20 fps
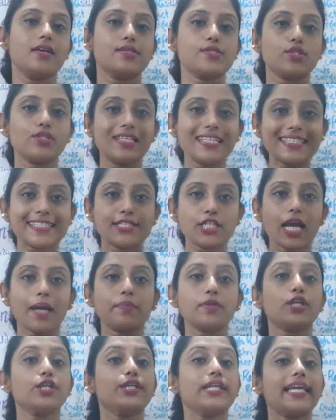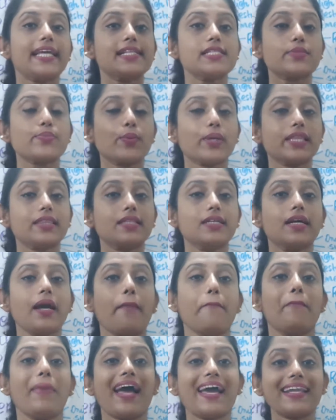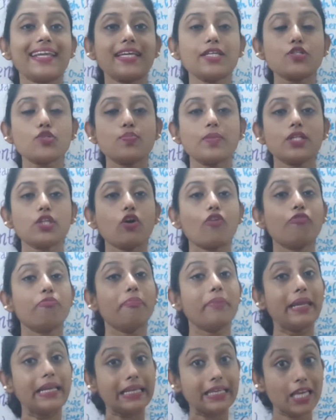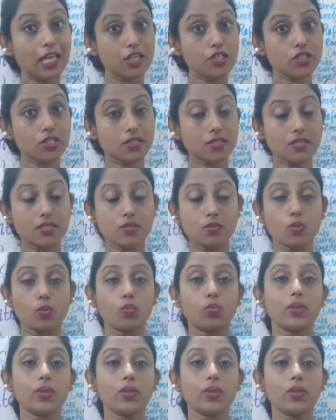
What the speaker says: So this chapter deals with management of medications,